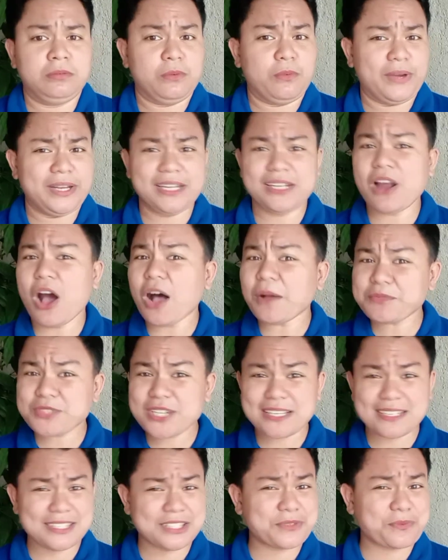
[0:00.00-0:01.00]
When an
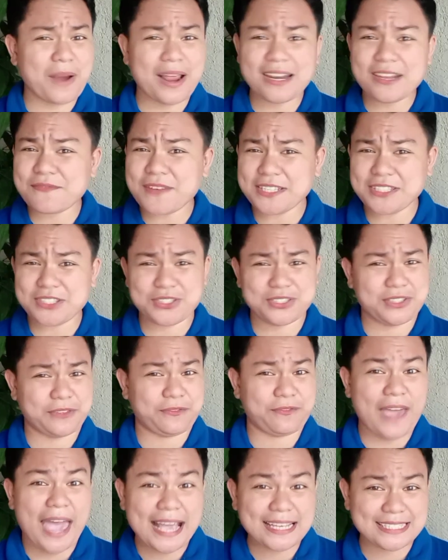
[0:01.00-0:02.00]
object is relevant to the
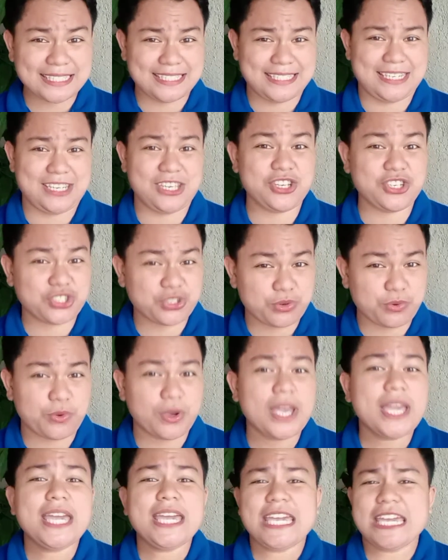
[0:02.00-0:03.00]
fact in issue,
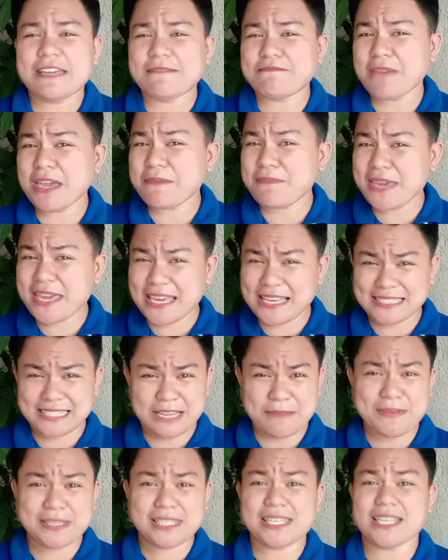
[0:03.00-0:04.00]
it may be
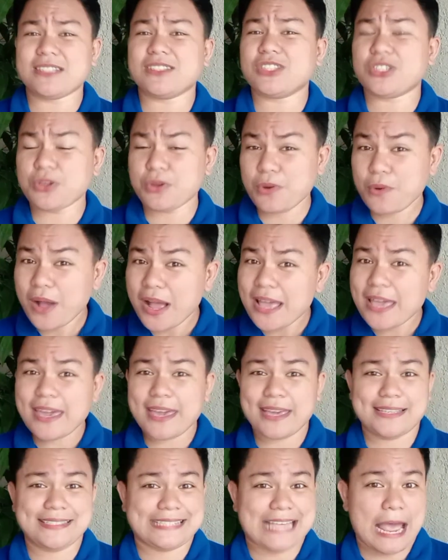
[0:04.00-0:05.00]
exhibited to,
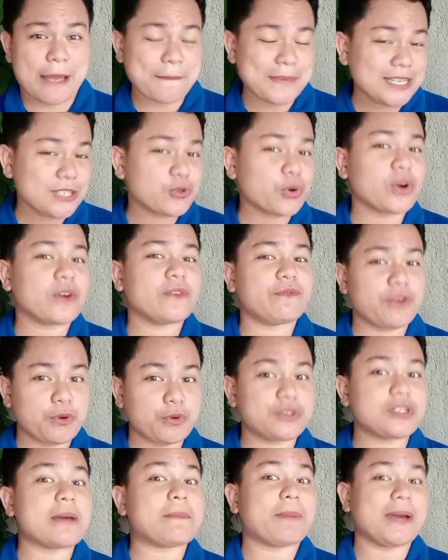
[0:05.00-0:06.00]
examined, or
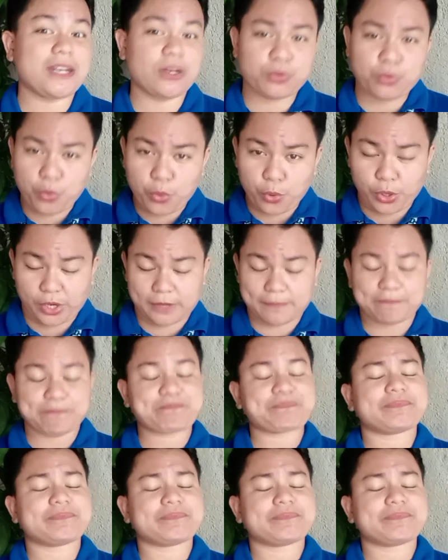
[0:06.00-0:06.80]
viewed by the court.